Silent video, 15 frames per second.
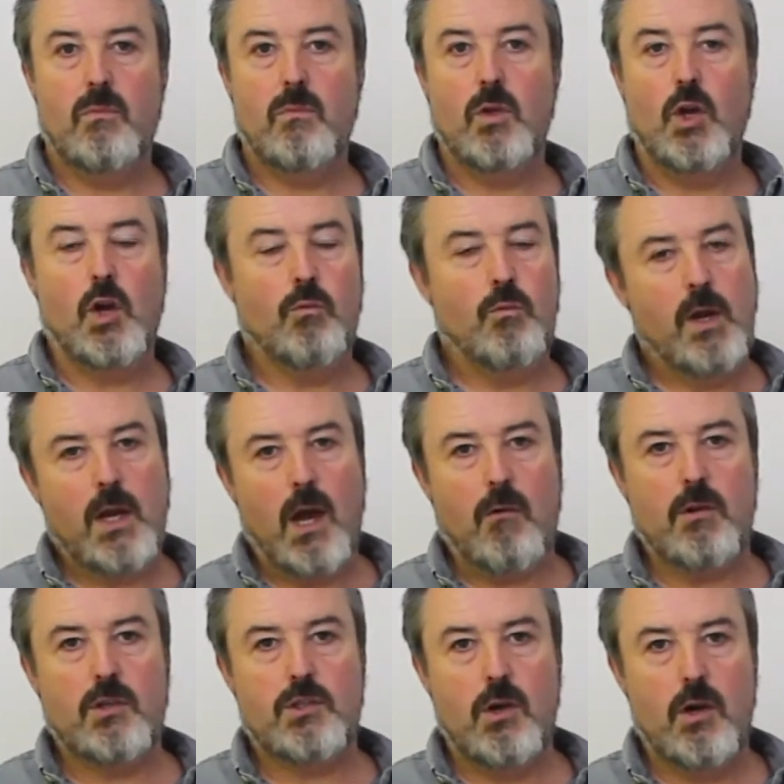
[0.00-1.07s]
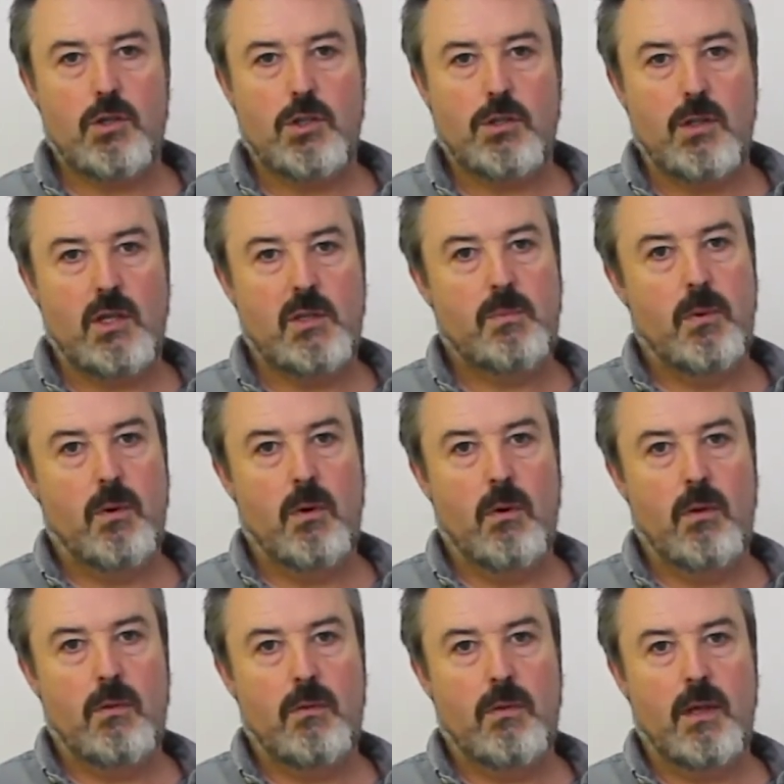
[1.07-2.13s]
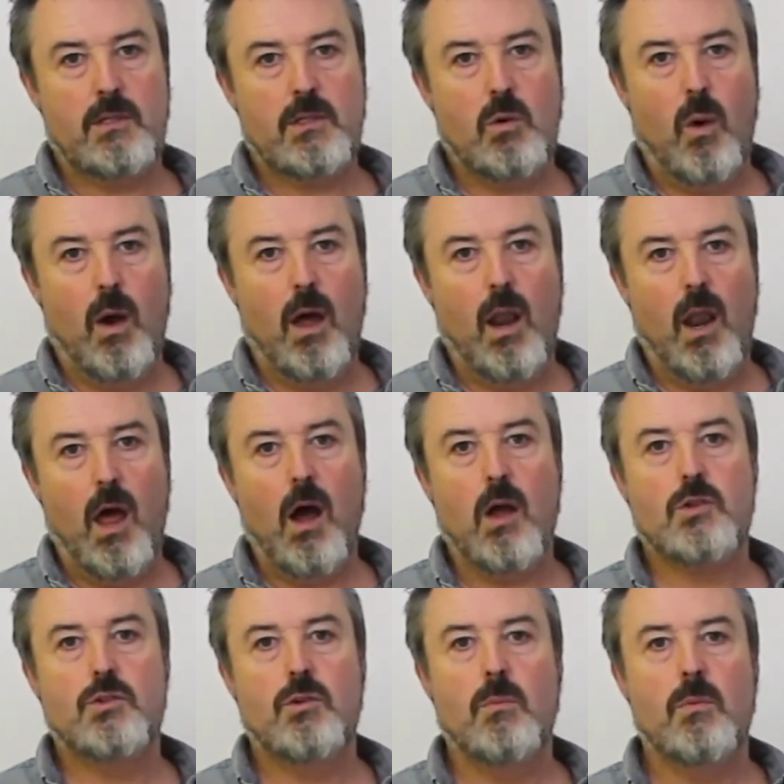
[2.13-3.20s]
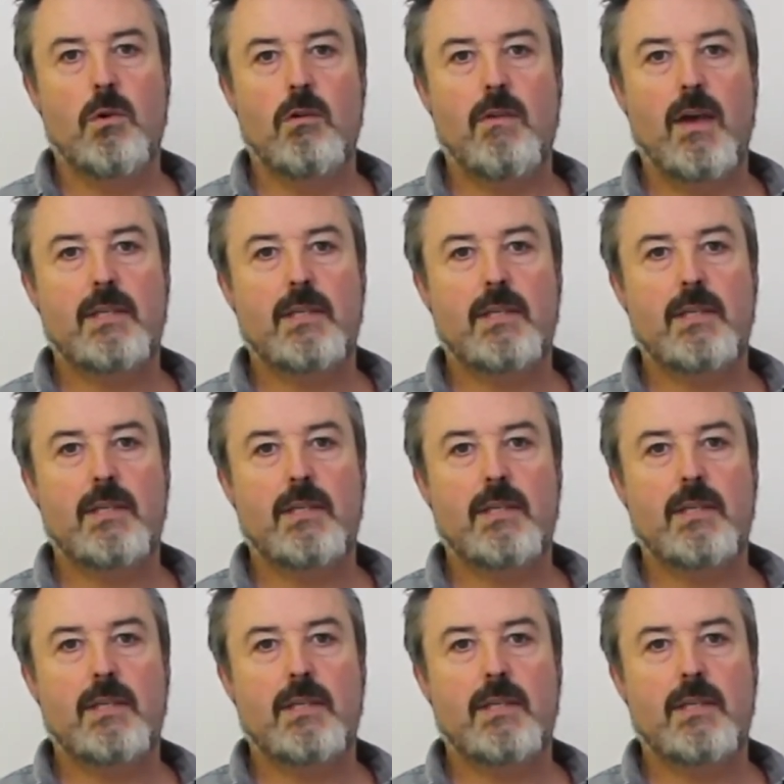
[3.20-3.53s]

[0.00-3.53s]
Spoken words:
You can read our research on this, but there's quite a large number of